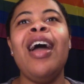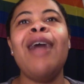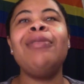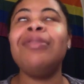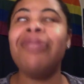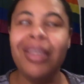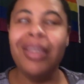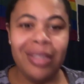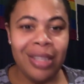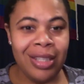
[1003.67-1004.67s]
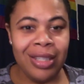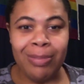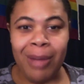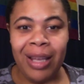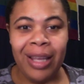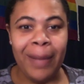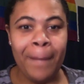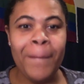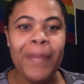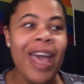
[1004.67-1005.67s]
was a fan of Jussie Smollett.
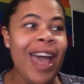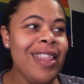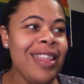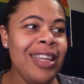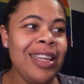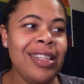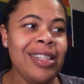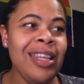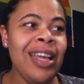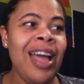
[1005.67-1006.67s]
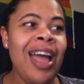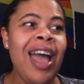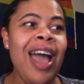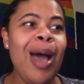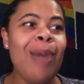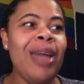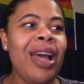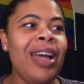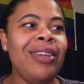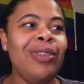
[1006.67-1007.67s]
Now, after this, I'm
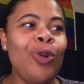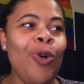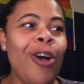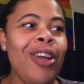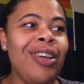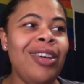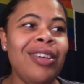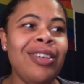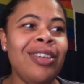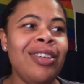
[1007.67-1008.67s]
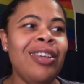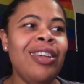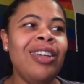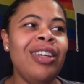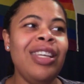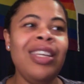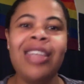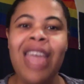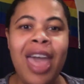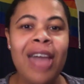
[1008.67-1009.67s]
not on a he
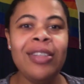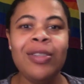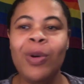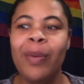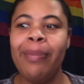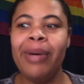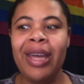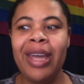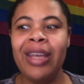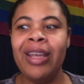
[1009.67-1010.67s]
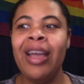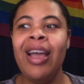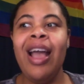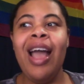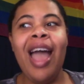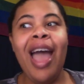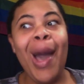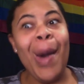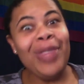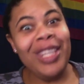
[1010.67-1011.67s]
canceled, but
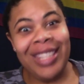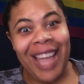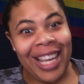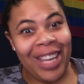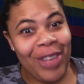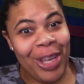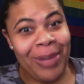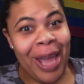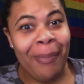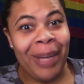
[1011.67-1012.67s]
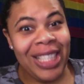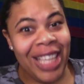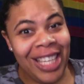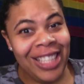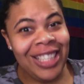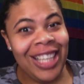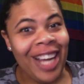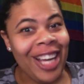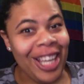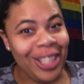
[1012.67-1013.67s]
I'm just not giving him that much energy
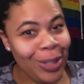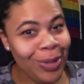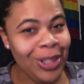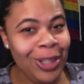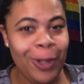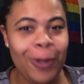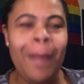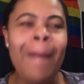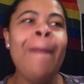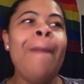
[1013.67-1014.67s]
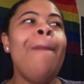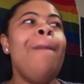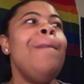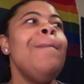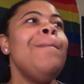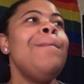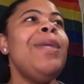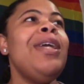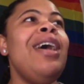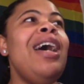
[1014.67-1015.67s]
like I used to,
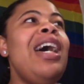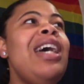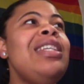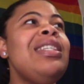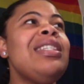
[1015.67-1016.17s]
because